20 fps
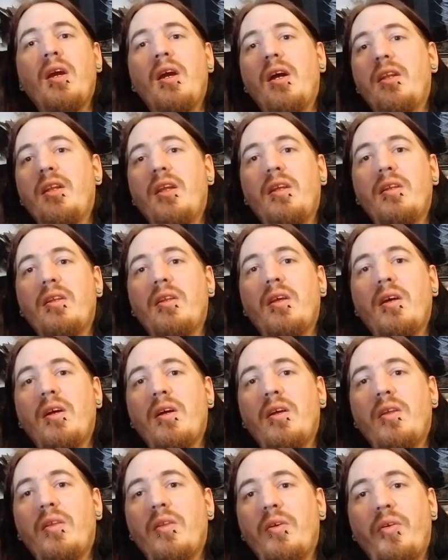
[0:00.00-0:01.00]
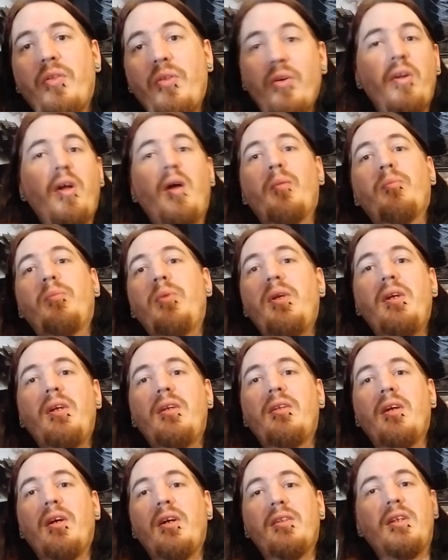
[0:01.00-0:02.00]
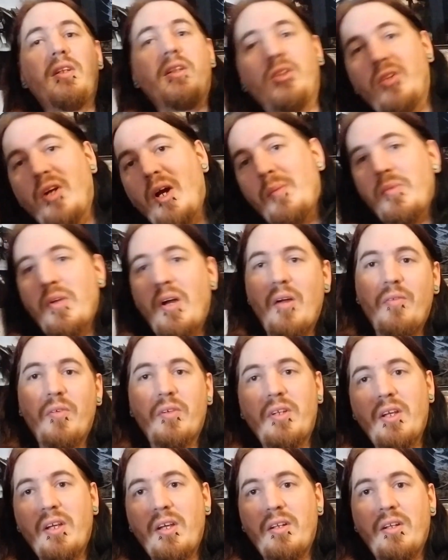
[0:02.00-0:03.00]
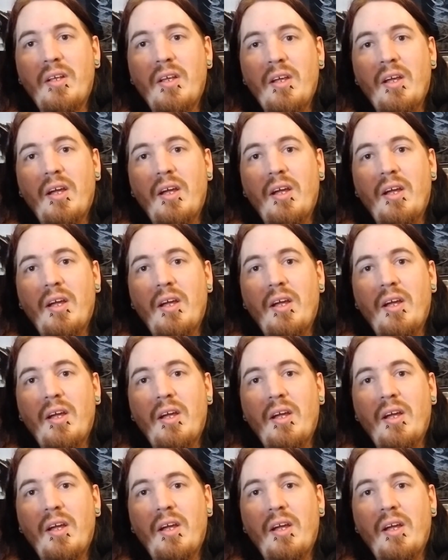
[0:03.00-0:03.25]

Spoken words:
and then their 3rd album peaked, and then it dropped off again,